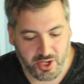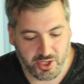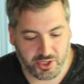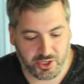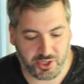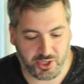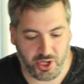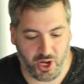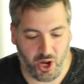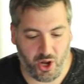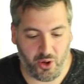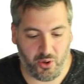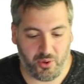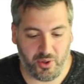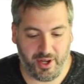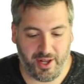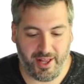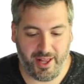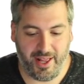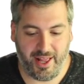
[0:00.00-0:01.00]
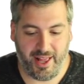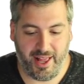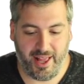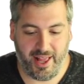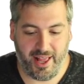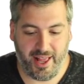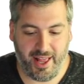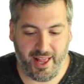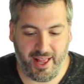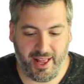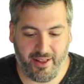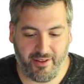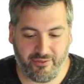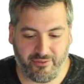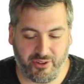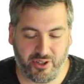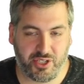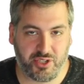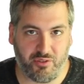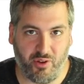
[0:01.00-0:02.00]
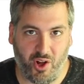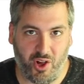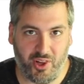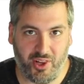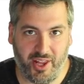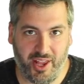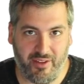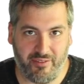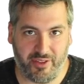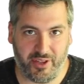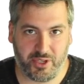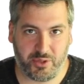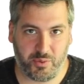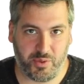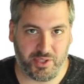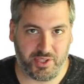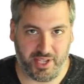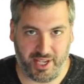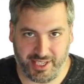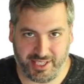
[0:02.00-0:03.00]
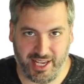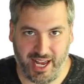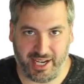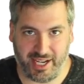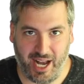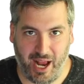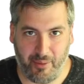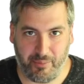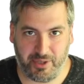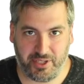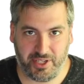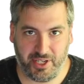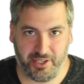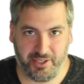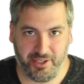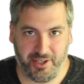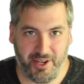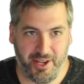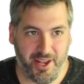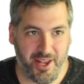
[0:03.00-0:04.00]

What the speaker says: So, first of all, if this was the exact opposite,